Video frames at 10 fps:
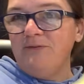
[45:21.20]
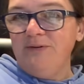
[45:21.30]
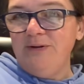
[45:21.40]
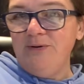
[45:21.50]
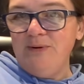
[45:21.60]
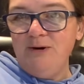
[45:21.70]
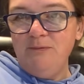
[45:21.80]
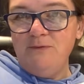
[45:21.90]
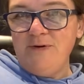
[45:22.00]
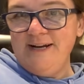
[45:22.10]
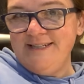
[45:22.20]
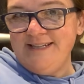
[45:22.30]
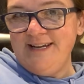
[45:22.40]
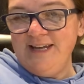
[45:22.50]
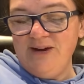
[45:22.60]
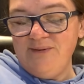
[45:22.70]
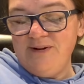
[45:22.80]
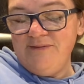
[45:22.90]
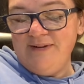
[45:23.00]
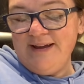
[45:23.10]
a little while before I decide to get rid
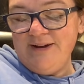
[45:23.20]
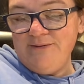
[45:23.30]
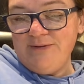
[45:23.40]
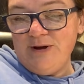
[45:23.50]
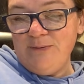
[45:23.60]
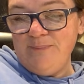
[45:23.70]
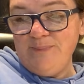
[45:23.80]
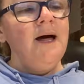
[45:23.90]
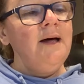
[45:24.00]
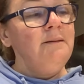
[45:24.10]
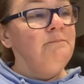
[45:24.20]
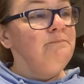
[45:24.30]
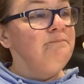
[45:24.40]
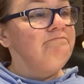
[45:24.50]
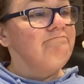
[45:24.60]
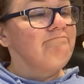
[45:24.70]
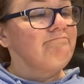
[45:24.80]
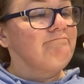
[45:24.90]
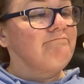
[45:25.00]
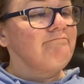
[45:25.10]
of it. I don't know.
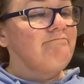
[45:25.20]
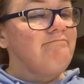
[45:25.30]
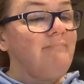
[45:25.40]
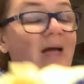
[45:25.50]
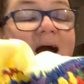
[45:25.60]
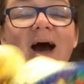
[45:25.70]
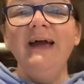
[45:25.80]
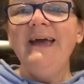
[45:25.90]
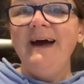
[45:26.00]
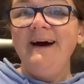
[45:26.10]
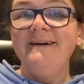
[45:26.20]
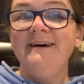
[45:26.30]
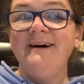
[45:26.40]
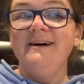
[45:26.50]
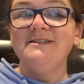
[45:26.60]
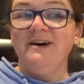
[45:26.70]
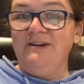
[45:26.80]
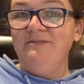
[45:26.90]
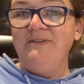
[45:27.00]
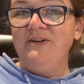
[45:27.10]
I had a ton
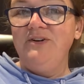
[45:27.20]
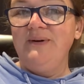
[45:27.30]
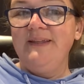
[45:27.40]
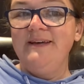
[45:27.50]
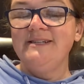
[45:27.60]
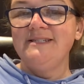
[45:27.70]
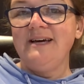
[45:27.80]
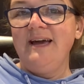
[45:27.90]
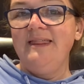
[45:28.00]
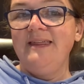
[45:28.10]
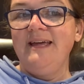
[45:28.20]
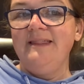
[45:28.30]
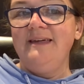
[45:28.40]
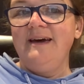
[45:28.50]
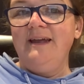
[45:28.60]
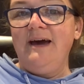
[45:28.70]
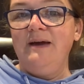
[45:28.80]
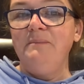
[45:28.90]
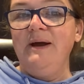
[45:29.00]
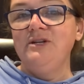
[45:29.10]
of fun doing this. I think that I
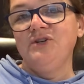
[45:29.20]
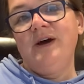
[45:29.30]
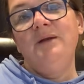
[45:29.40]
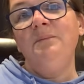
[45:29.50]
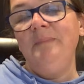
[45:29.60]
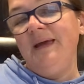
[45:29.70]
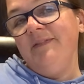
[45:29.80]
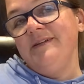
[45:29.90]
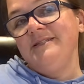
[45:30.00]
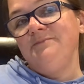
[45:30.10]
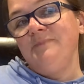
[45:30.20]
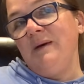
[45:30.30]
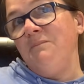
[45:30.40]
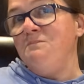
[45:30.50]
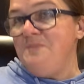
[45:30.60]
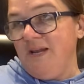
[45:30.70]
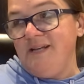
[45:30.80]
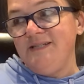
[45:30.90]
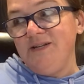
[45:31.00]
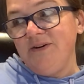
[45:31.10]
might try to make this a mini
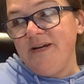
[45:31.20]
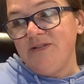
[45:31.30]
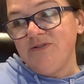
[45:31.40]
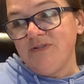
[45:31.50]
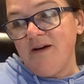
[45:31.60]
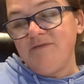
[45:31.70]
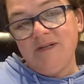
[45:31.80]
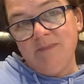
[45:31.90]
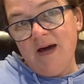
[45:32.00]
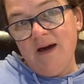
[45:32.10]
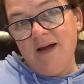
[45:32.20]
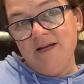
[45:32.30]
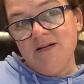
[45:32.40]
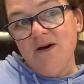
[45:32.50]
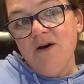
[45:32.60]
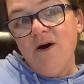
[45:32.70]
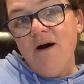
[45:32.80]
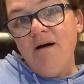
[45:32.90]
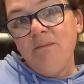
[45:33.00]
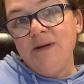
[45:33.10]
series or of some kind
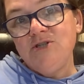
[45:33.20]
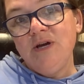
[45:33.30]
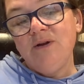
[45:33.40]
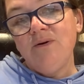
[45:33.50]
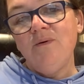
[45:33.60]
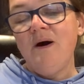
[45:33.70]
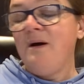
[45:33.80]
on my channel.